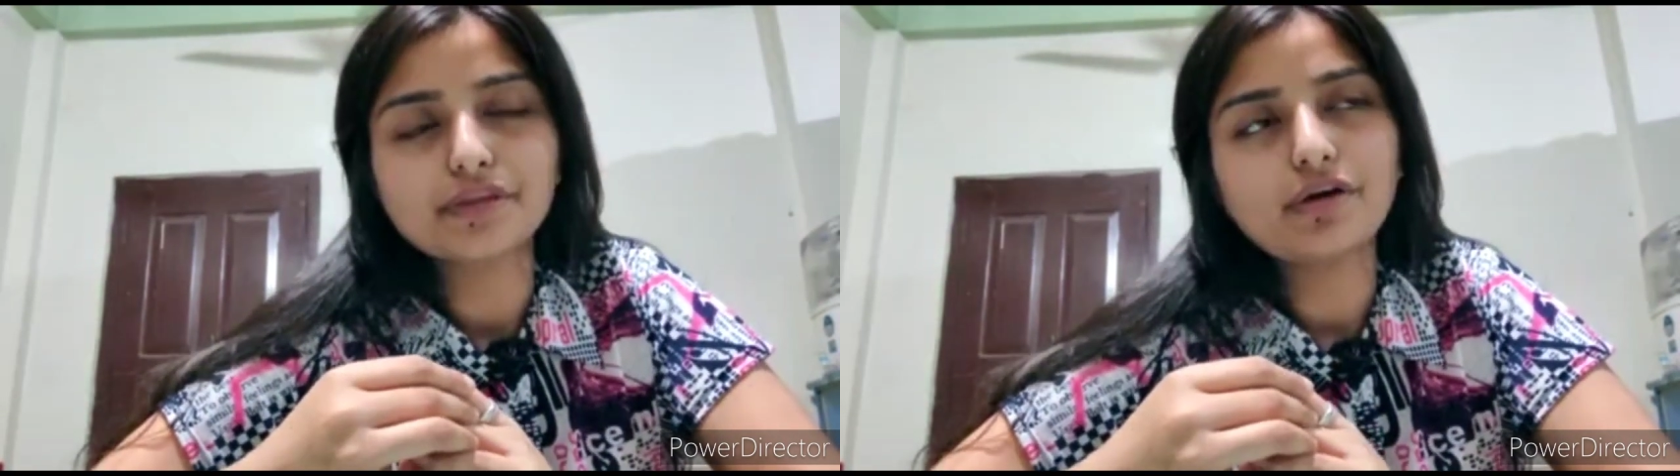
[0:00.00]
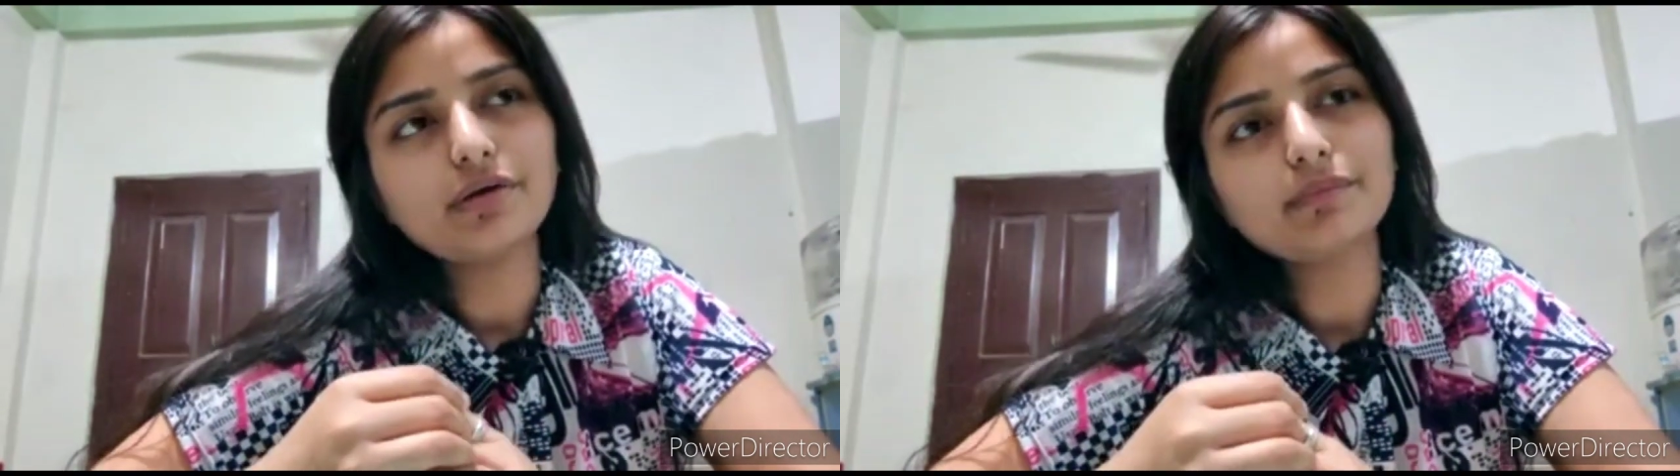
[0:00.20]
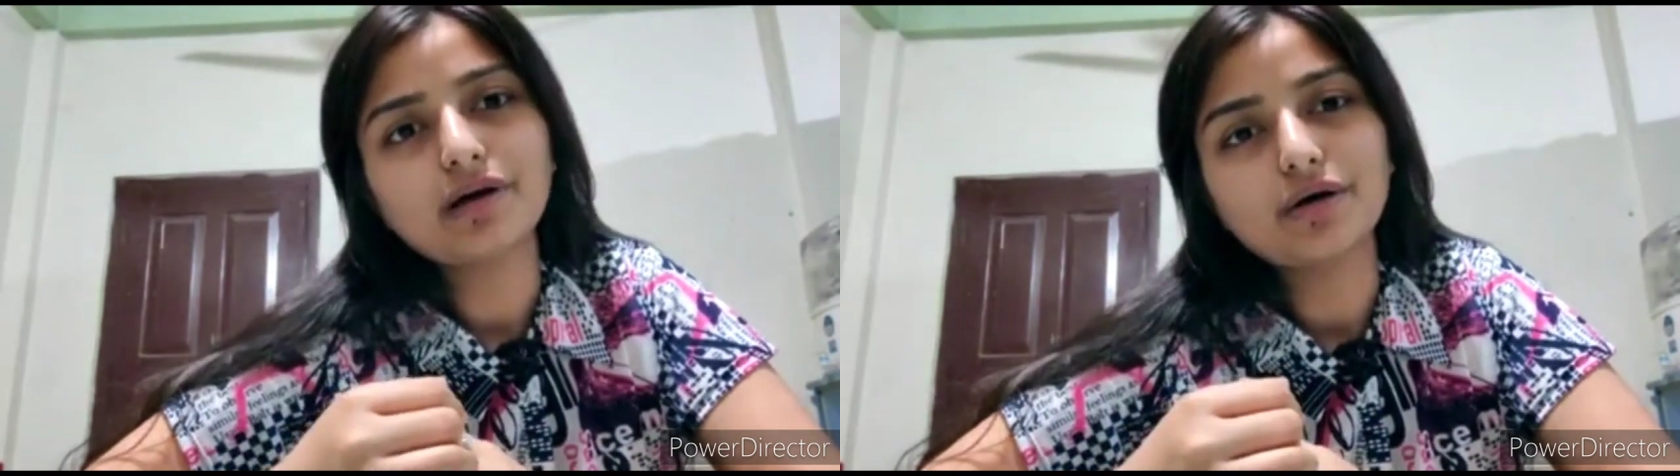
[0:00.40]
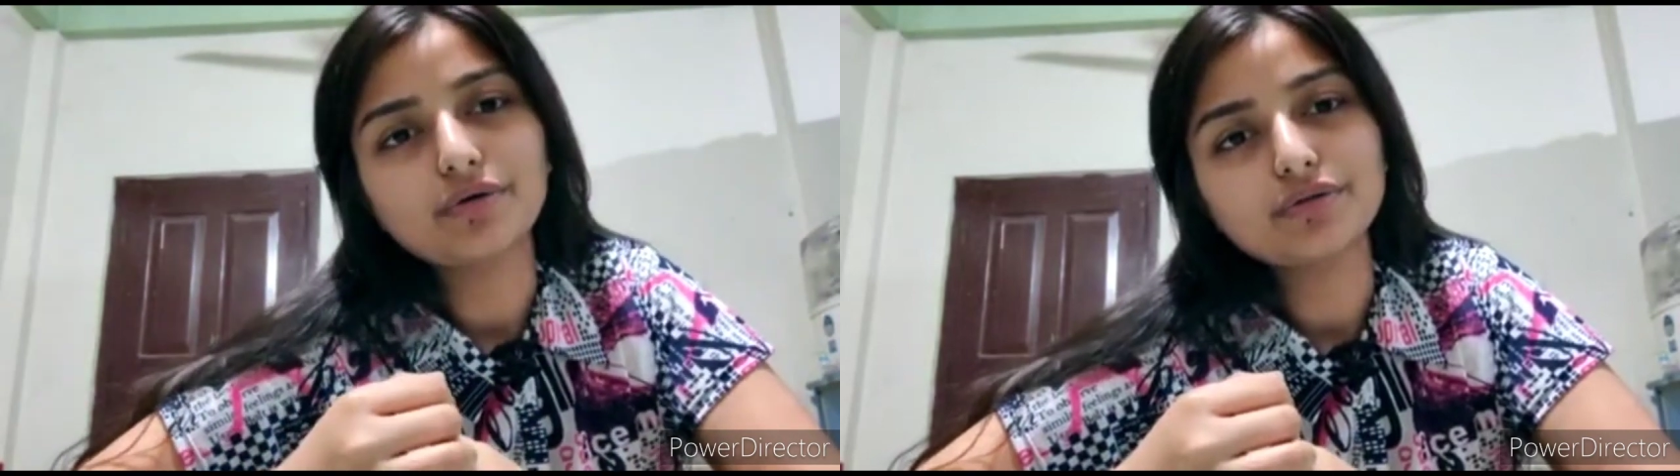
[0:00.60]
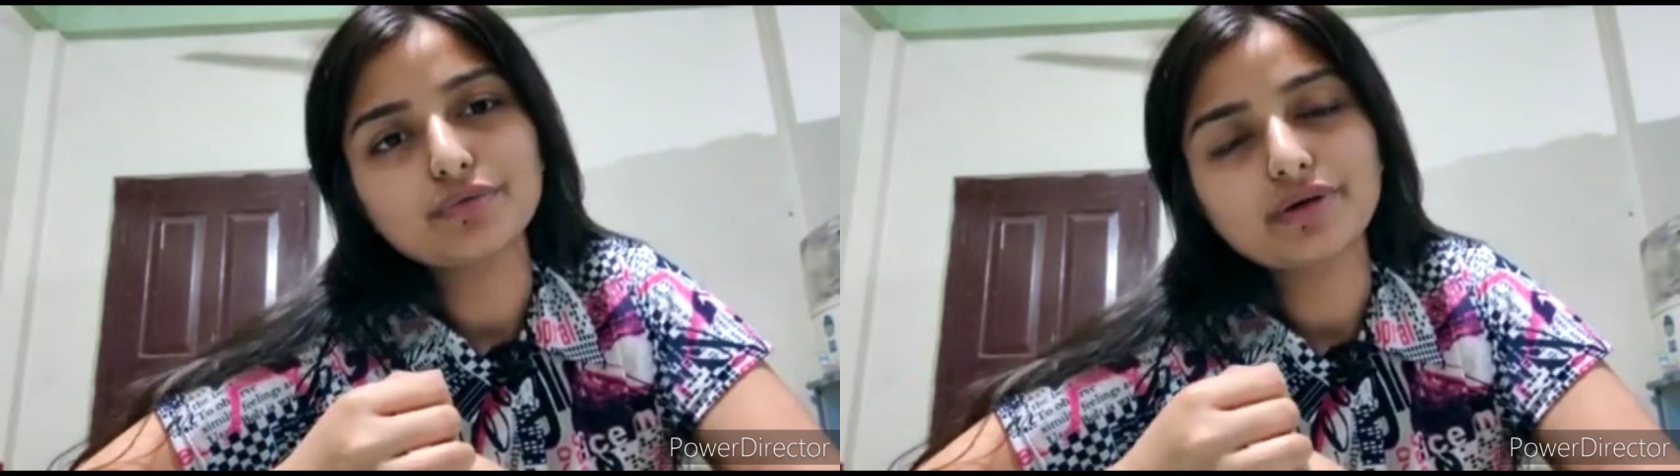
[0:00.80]
talk
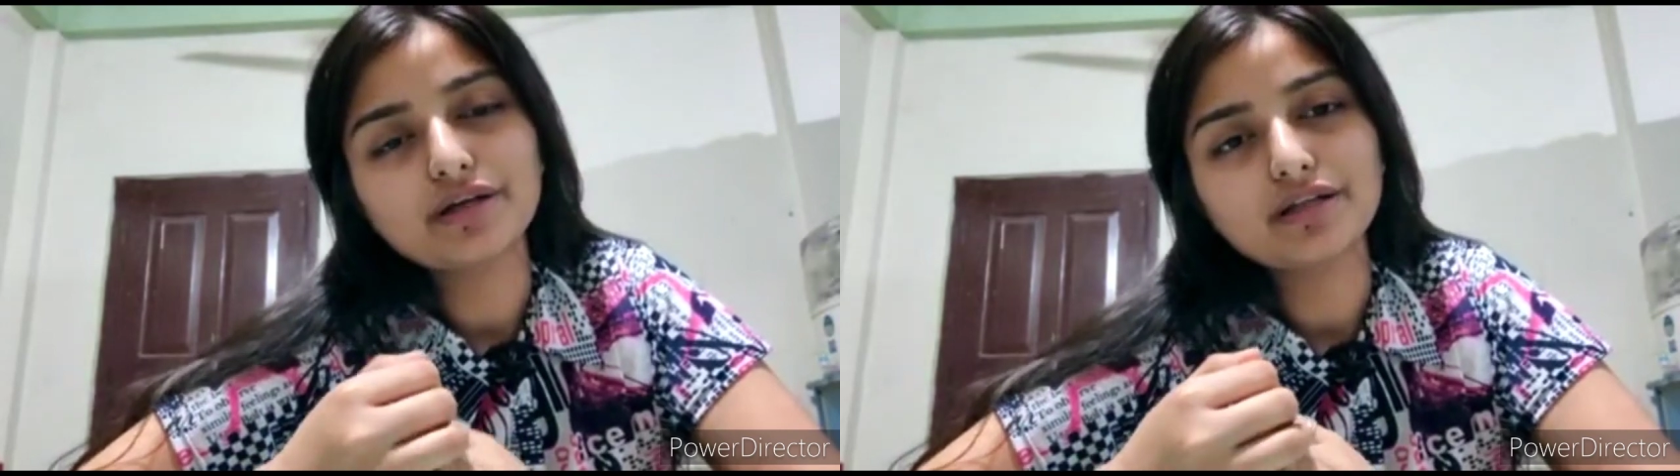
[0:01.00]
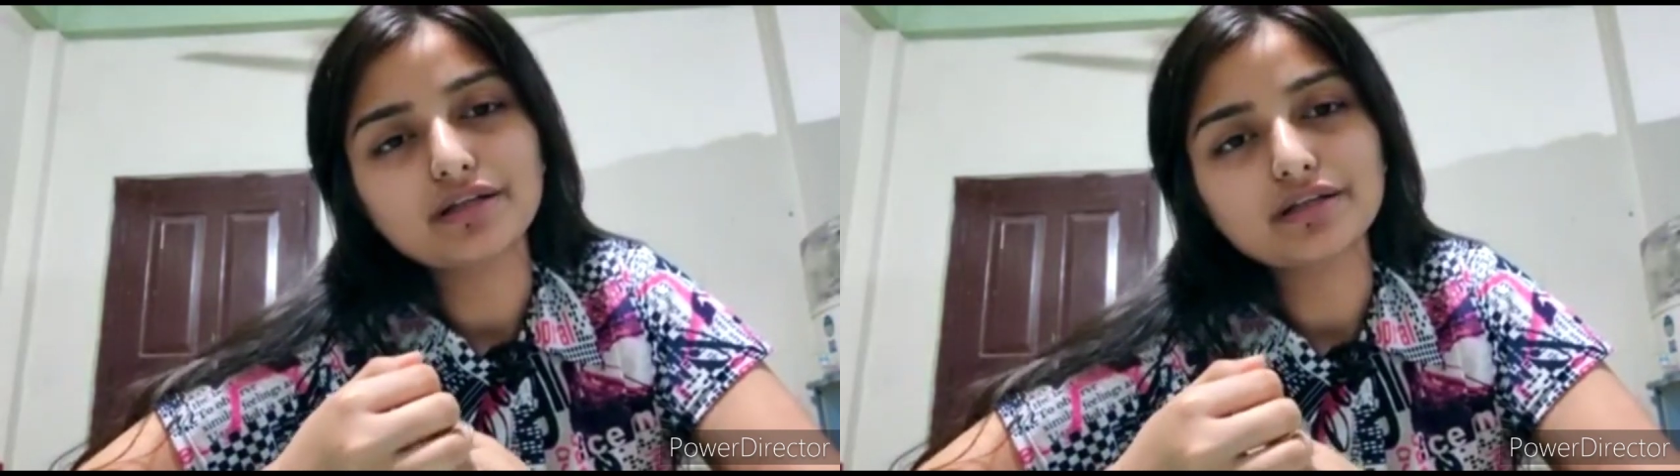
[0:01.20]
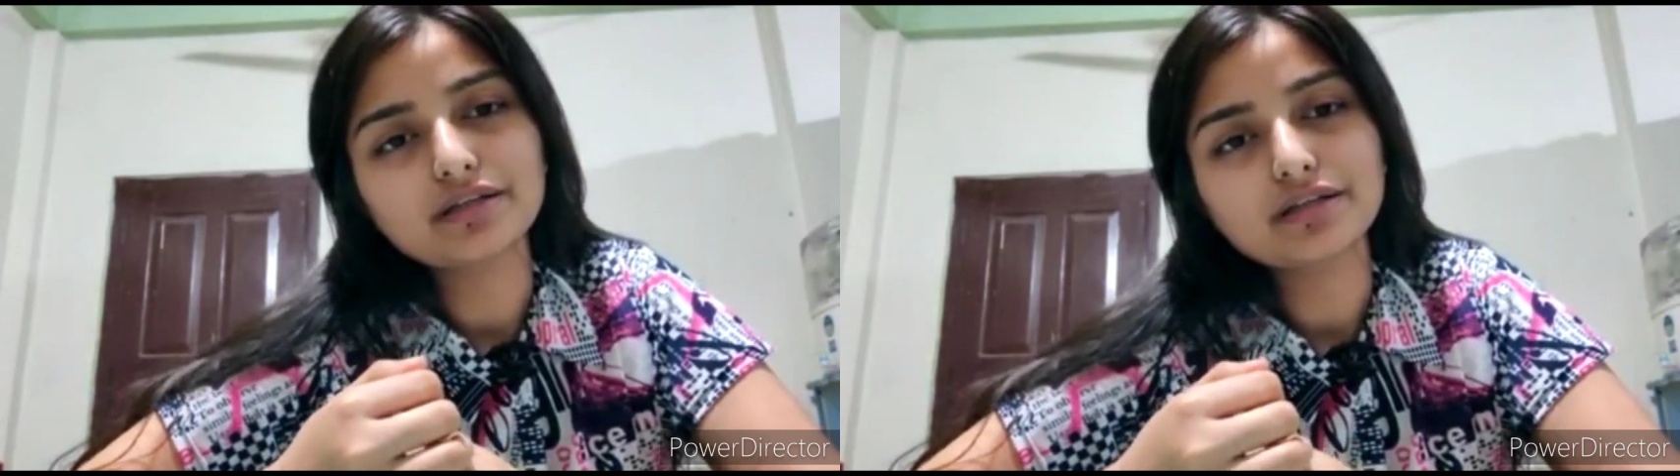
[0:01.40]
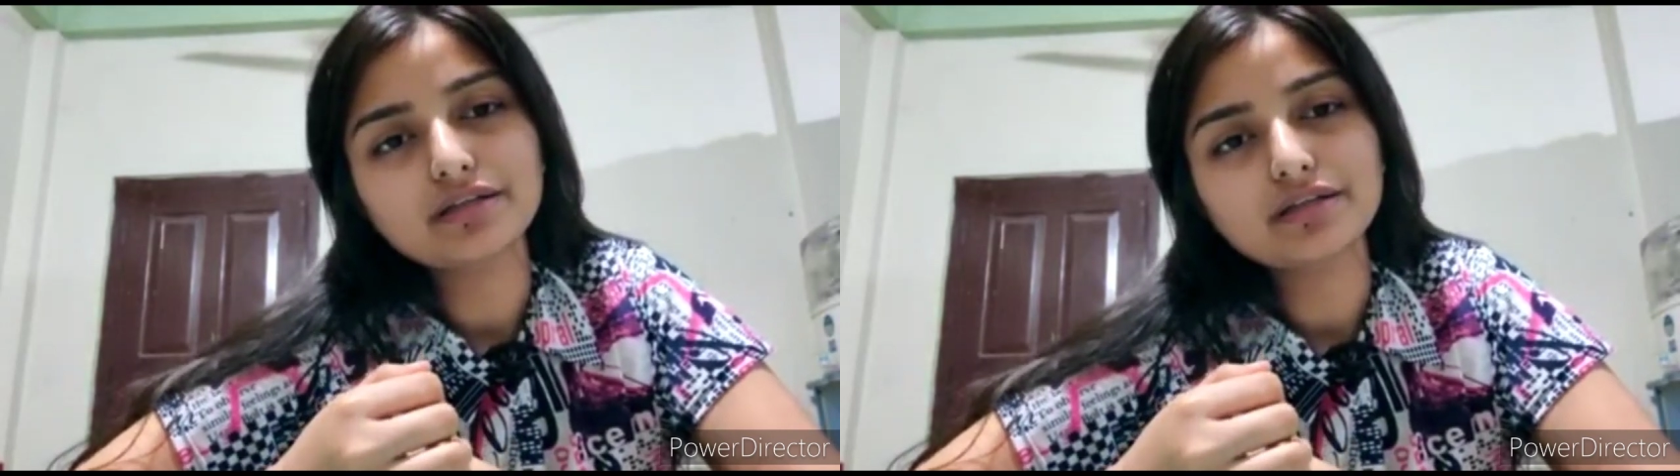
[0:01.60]
about, well,